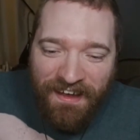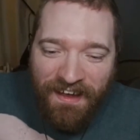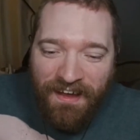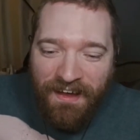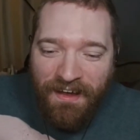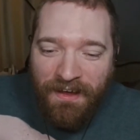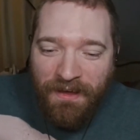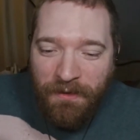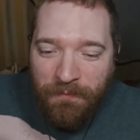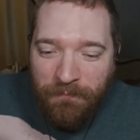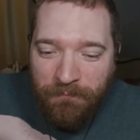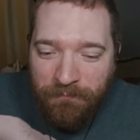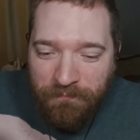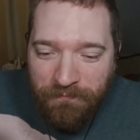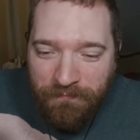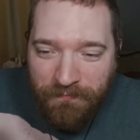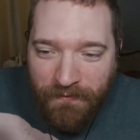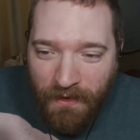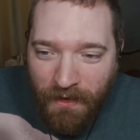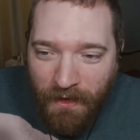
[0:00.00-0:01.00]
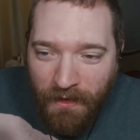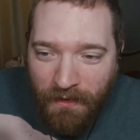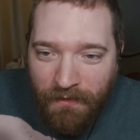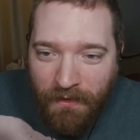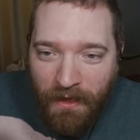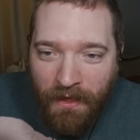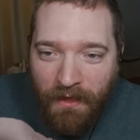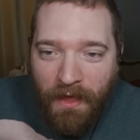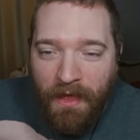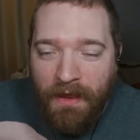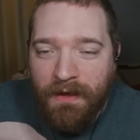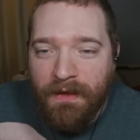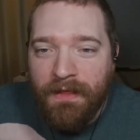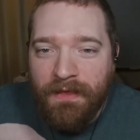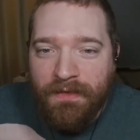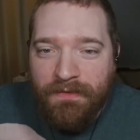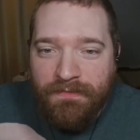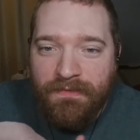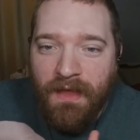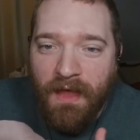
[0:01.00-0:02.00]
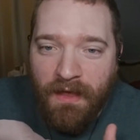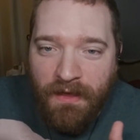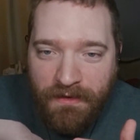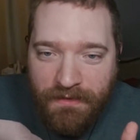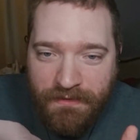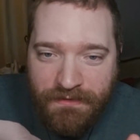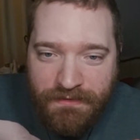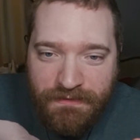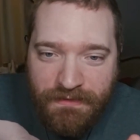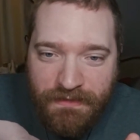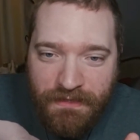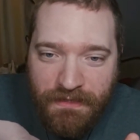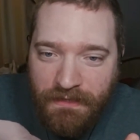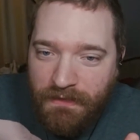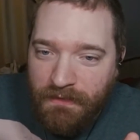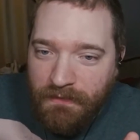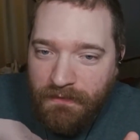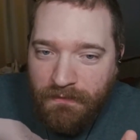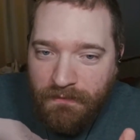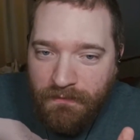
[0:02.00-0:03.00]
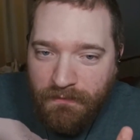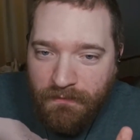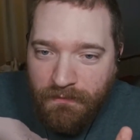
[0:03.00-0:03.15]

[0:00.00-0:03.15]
Editing is not going to see